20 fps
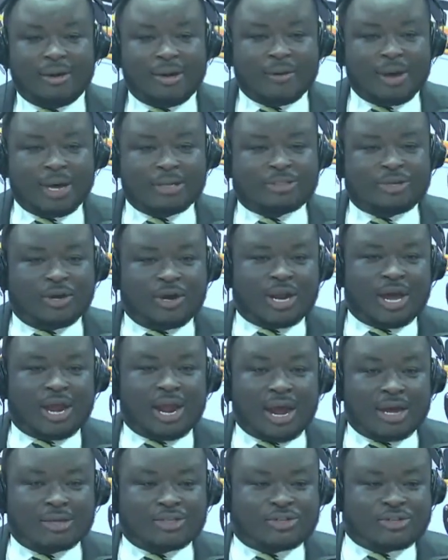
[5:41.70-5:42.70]
We went on
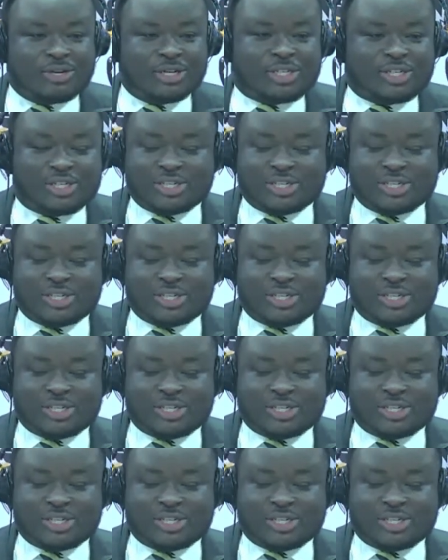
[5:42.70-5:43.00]
an outreach.